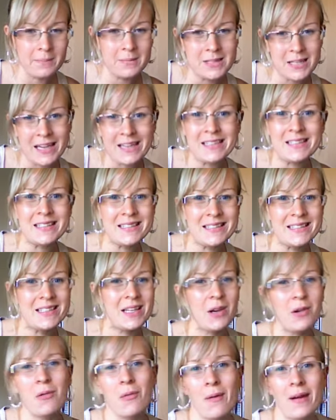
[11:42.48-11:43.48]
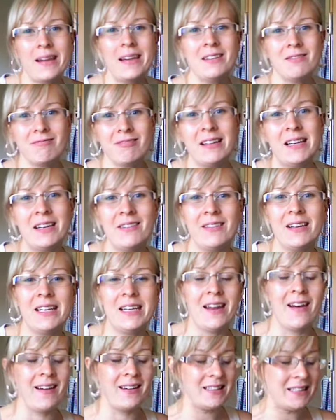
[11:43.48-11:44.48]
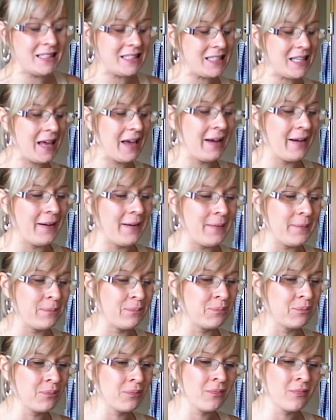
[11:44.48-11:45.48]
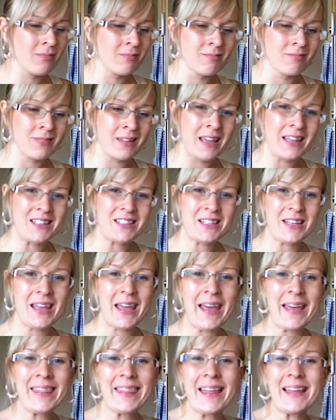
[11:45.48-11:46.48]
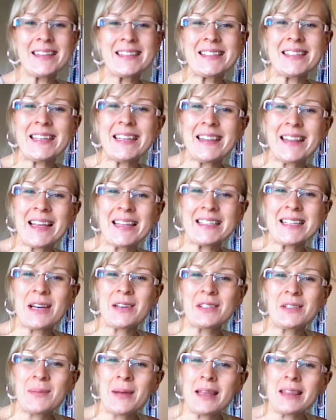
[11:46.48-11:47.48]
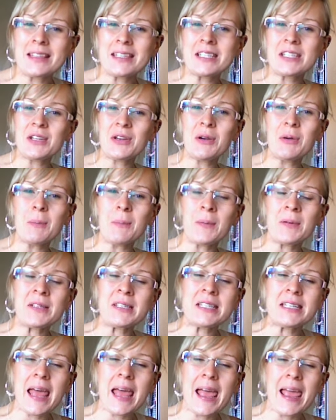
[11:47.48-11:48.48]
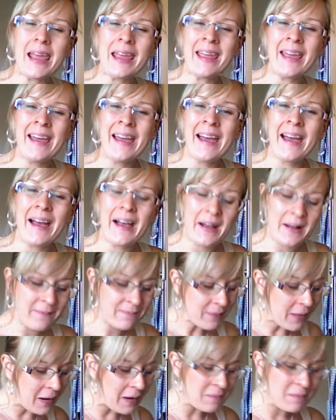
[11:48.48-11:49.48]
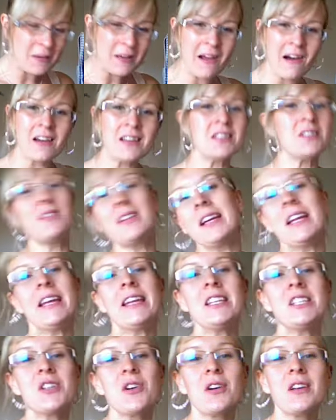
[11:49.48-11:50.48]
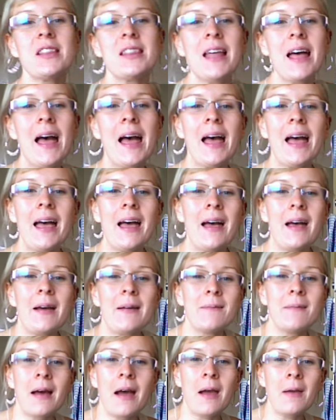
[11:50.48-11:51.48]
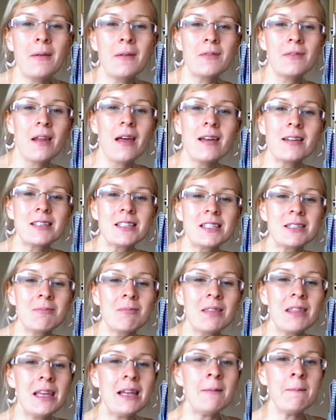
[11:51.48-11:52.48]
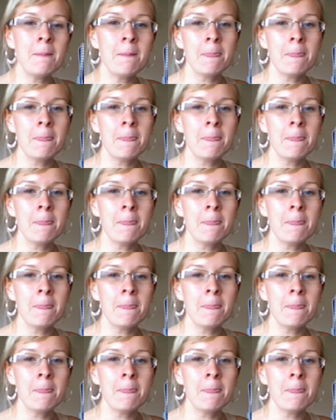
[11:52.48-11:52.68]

Tastes great, really, really nice. So yeah, that's it. That's how to make the soup today. I hope you guys really enjoyed that. I hope you've learned something.